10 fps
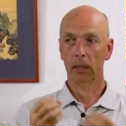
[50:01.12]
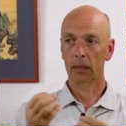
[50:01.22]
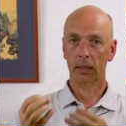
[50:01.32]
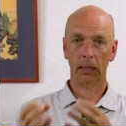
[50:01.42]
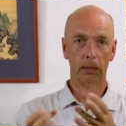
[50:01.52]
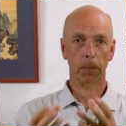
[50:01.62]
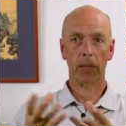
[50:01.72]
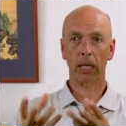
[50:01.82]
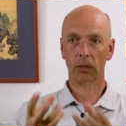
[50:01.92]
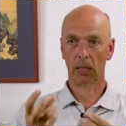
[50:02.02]
these
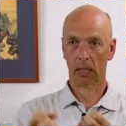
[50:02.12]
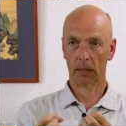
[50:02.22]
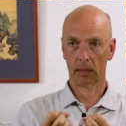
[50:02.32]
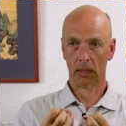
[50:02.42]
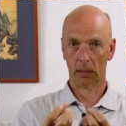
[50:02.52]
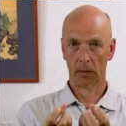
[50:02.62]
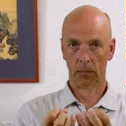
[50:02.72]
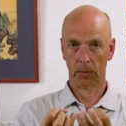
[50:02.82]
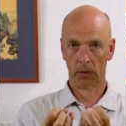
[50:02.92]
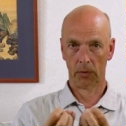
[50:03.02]
bhakshaks, these
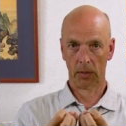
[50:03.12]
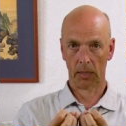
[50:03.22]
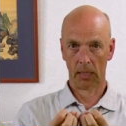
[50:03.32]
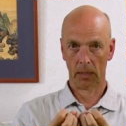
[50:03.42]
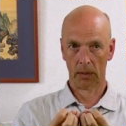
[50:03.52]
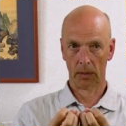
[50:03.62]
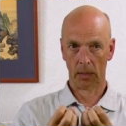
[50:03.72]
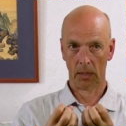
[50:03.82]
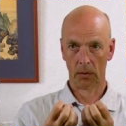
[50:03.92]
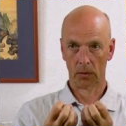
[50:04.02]
habitual
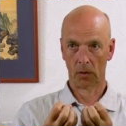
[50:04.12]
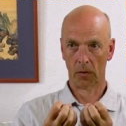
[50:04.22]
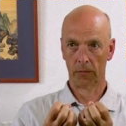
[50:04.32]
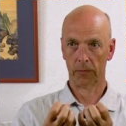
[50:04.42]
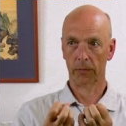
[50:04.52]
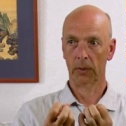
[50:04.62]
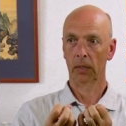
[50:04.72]
tendencies of